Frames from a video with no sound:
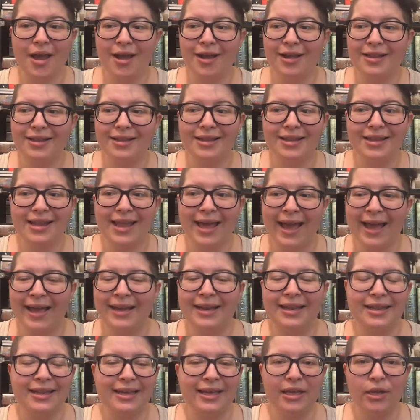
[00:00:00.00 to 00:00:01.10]

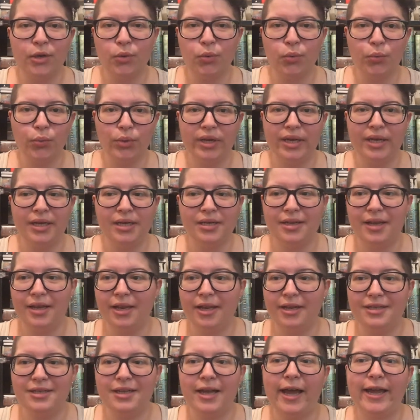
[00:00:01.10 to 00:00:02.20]
gladly read an
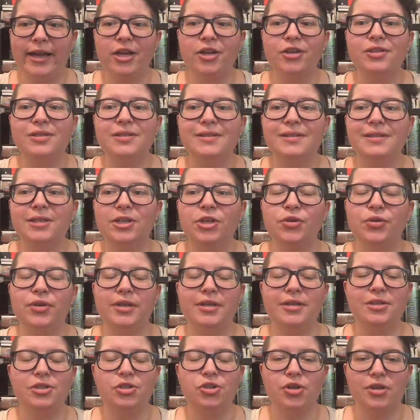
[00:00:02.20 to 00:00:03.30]
entire
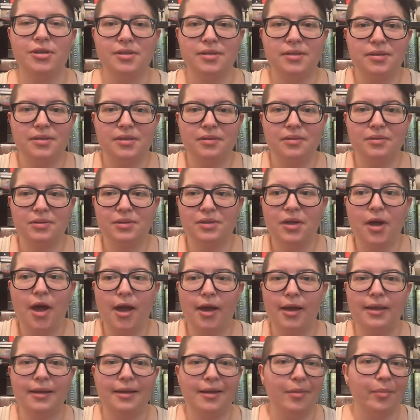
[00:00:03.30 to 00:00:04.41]
series just
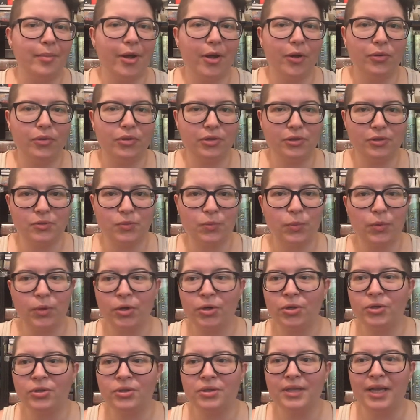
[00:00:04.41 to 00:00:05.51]
talking about this
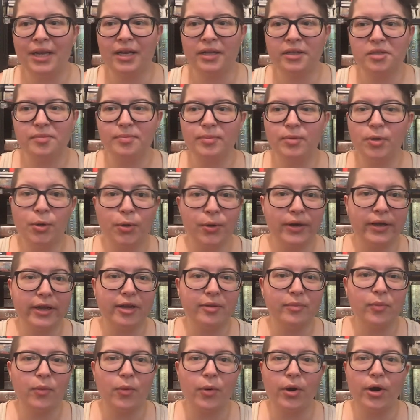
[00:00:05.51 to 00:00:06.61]
world and exploring
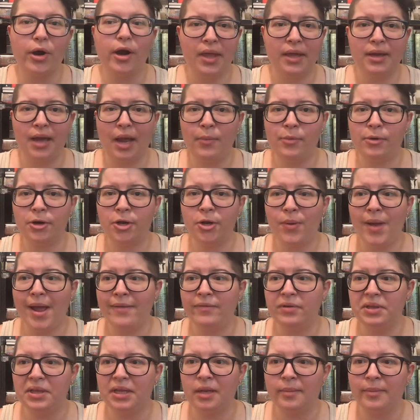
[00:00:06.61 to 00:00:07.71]
it more. Like, I want to know
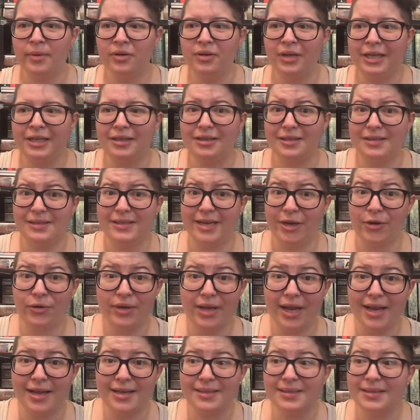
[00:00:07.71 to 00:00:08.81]
everything about, like, the
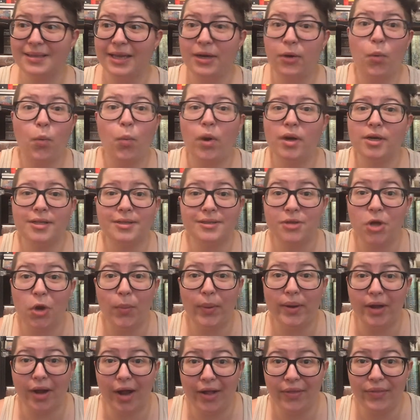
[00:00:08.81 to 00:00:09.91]
staircase, like what is
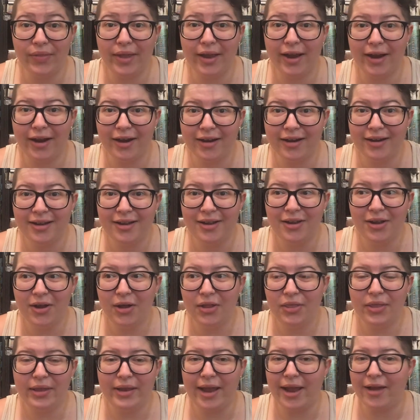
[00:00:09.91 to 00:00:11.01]
going on there.
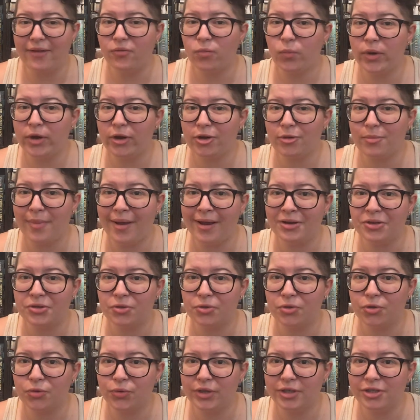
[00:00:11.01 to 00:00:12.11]
They have weird
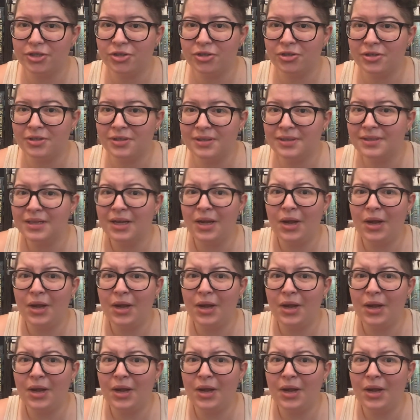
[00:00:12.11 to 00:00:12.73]
magical creatures.